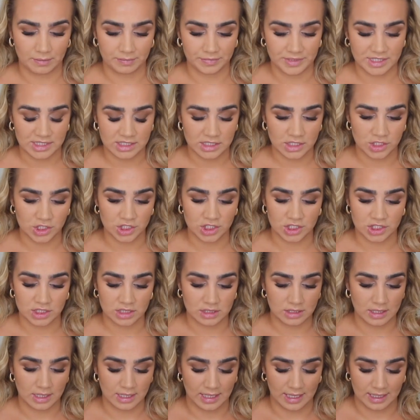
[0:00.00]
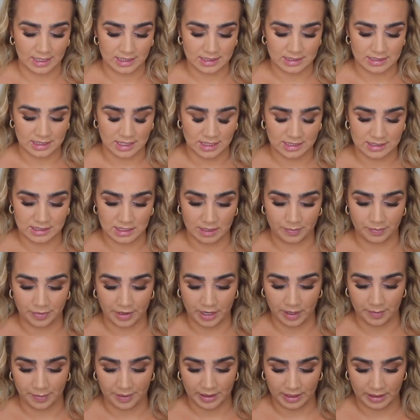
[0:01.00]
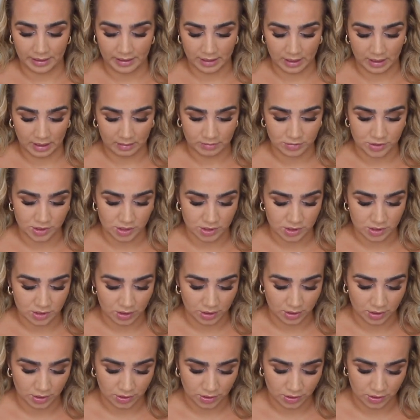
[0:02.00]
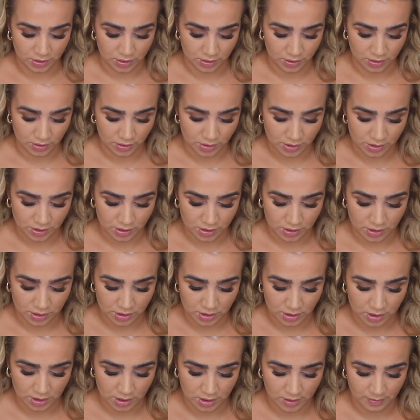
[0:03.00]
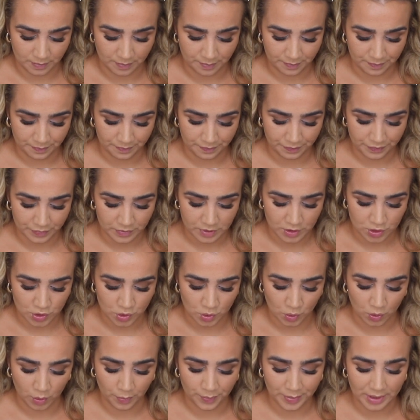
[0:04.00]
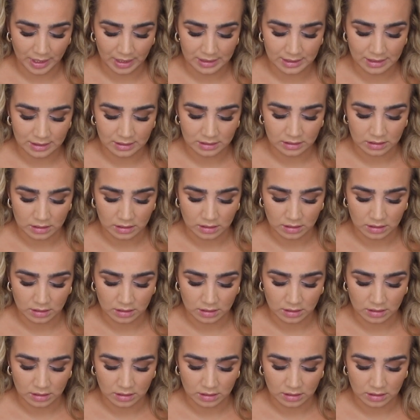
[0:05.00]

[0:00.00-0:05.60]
This is just an Anastasia brow powder. I'm just going to use the taupe colour